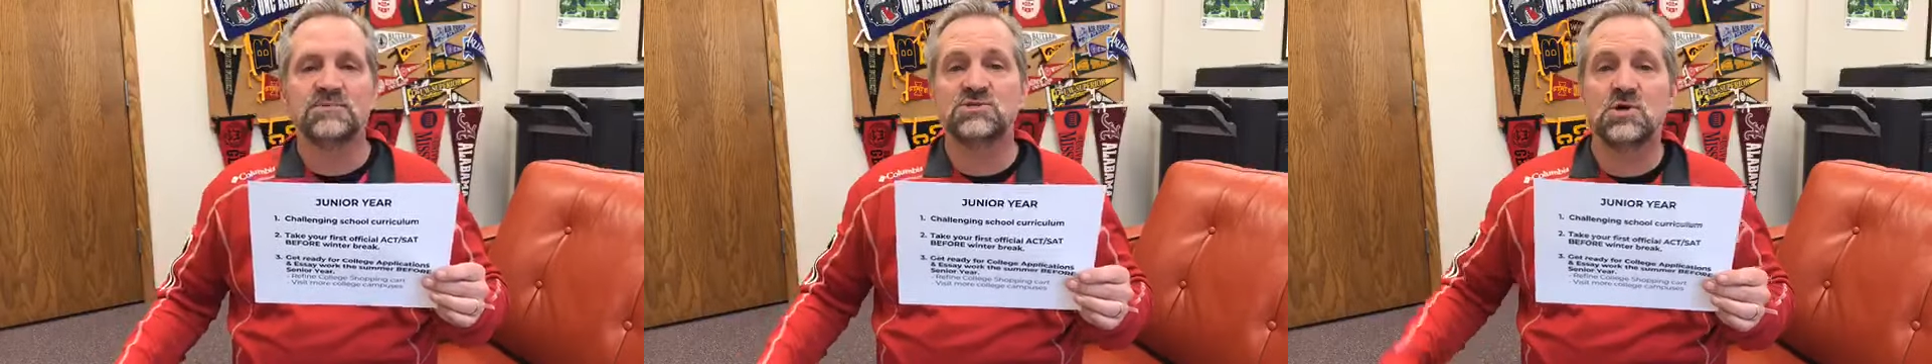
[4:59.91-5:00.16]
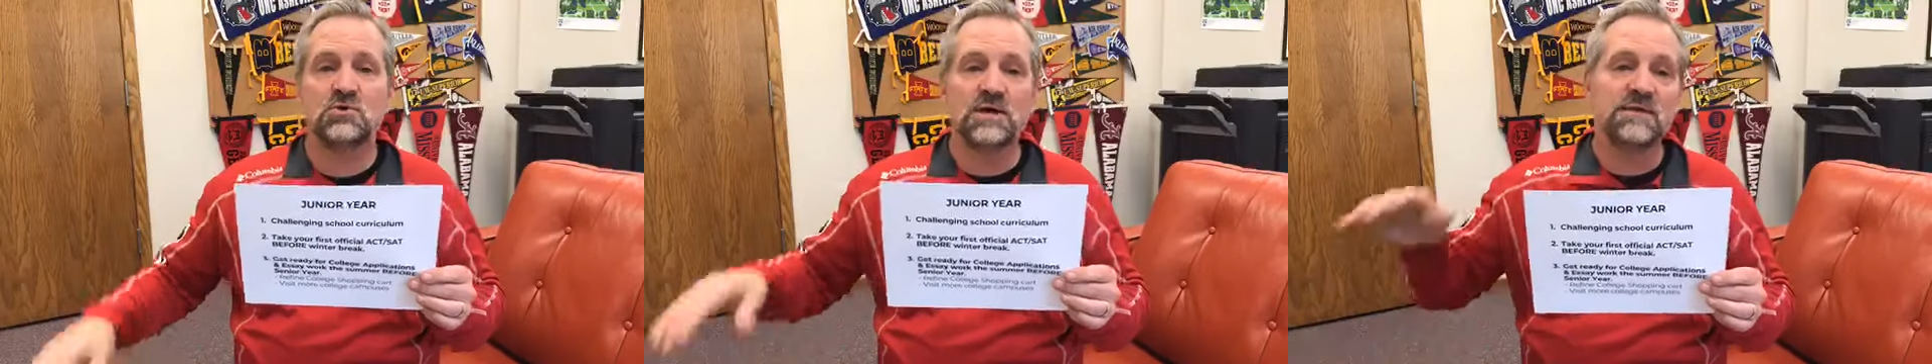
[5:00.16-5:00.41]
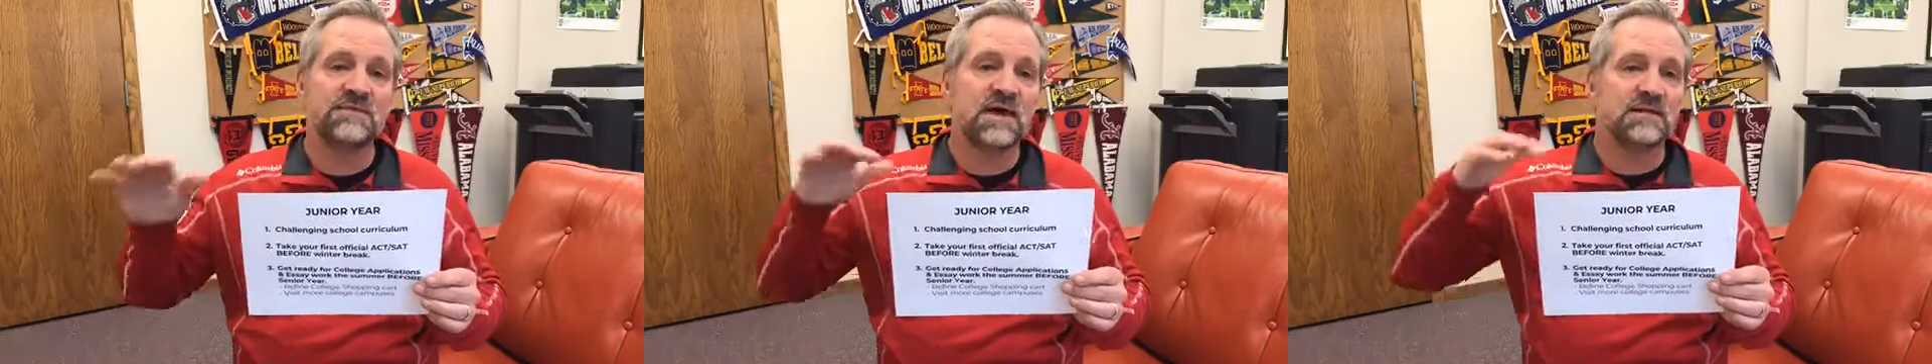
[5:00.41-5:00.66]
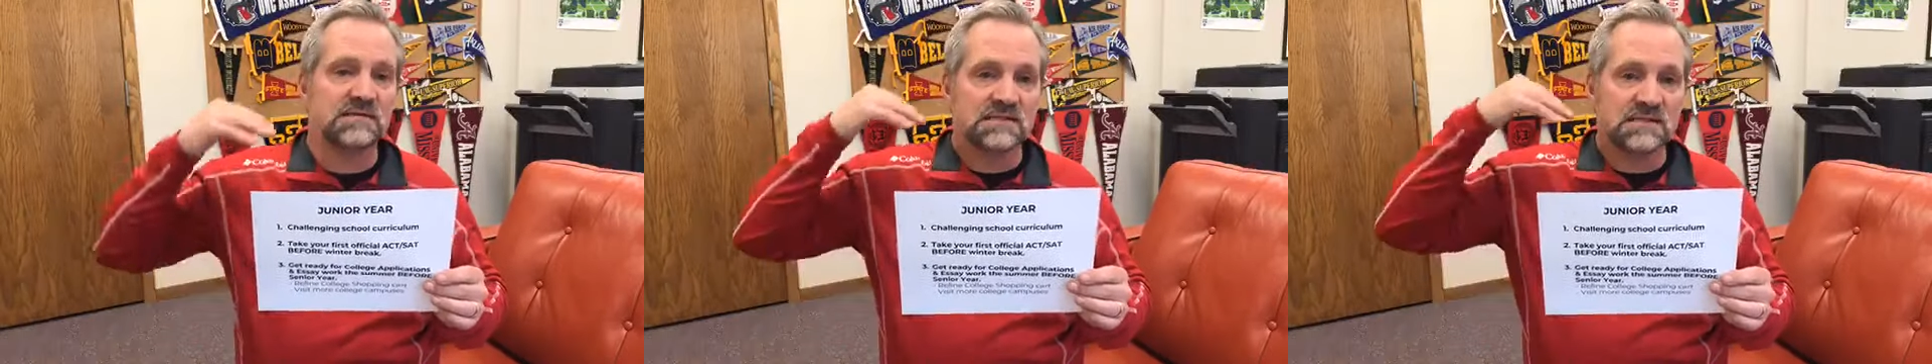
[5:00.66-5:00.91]
So in
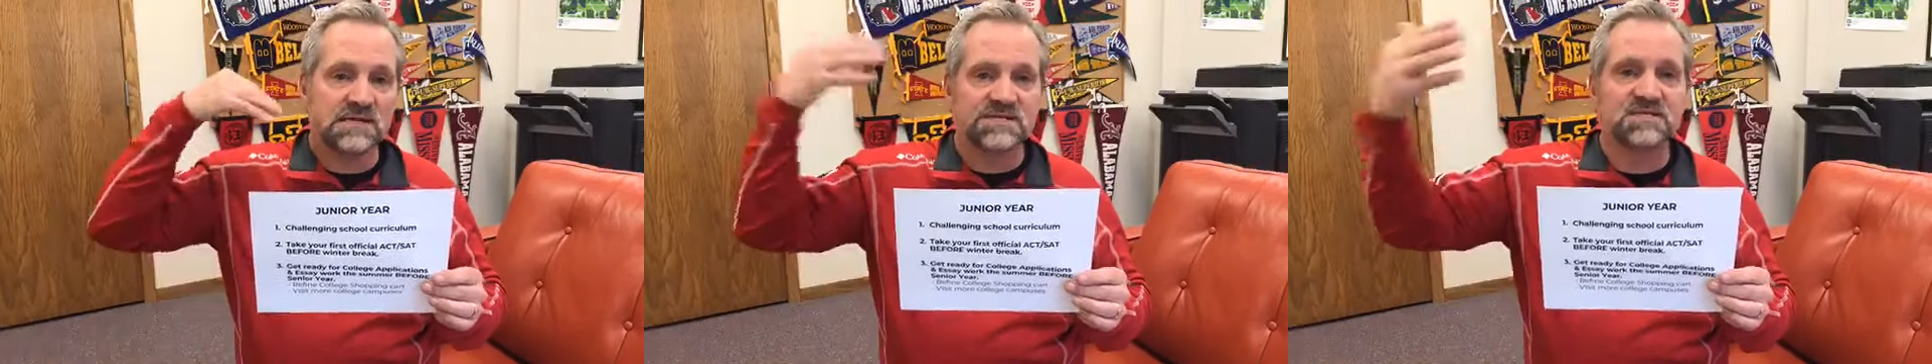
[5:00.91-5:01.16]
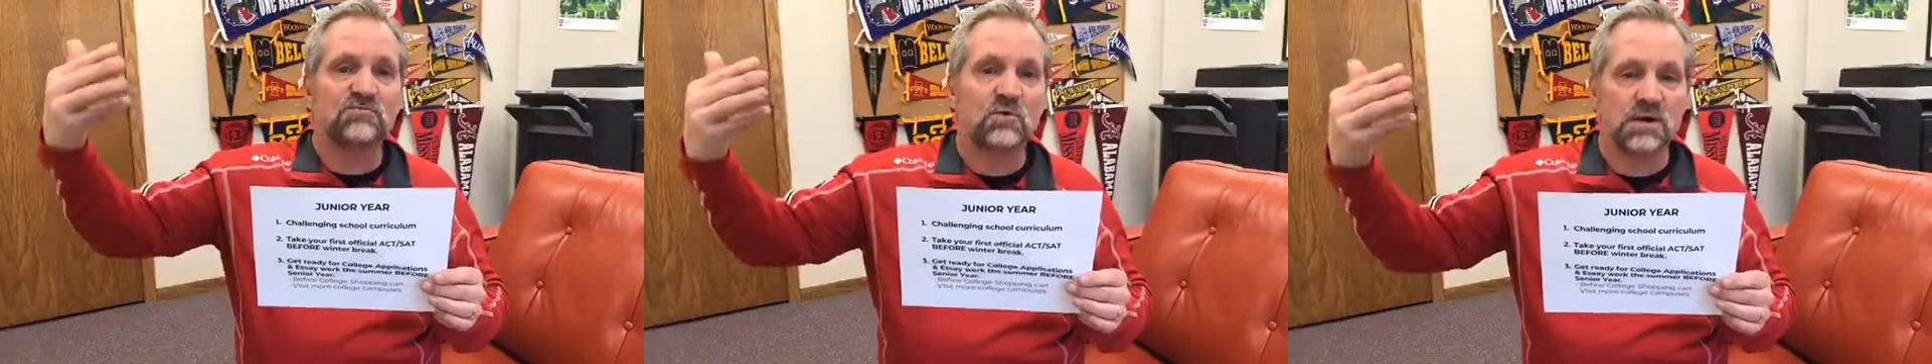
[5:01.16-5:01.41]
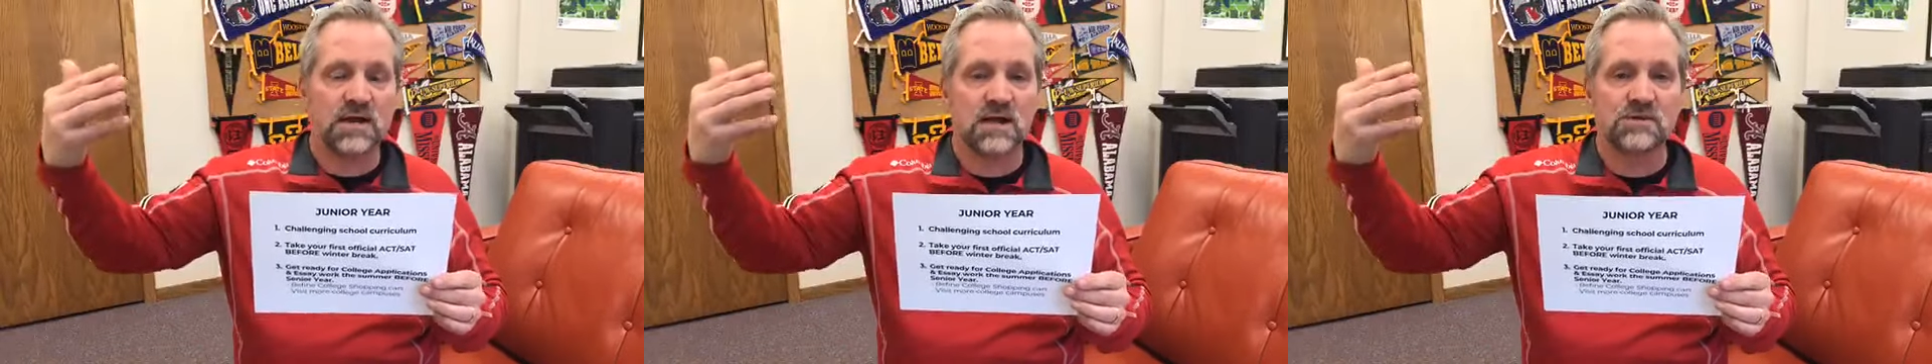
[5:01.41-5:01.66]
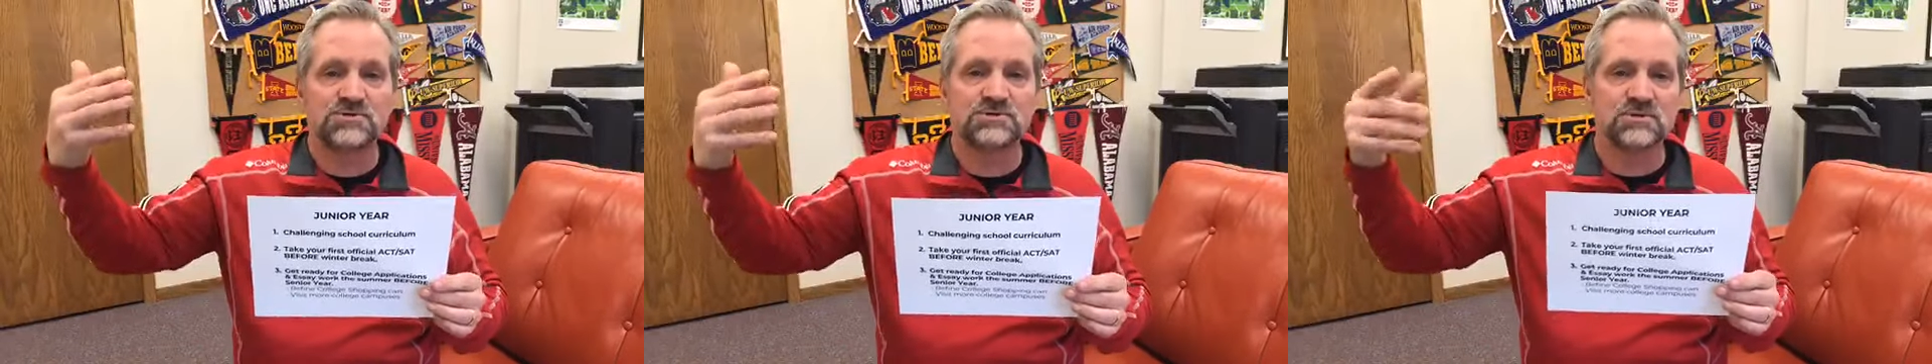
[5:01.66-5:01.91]
that list of what
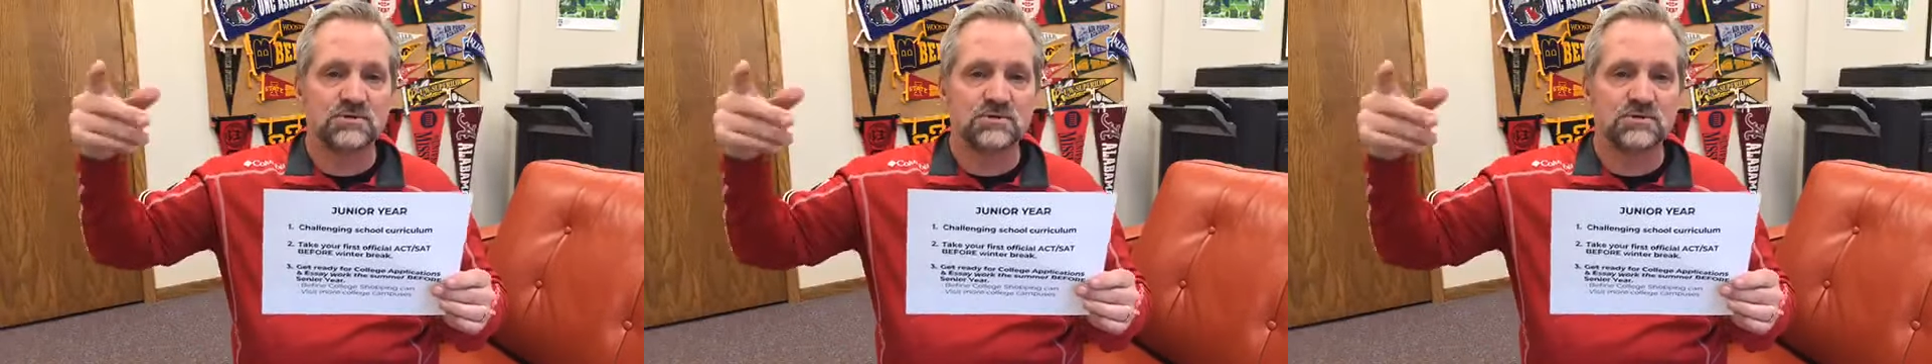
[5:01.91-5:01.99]
colleges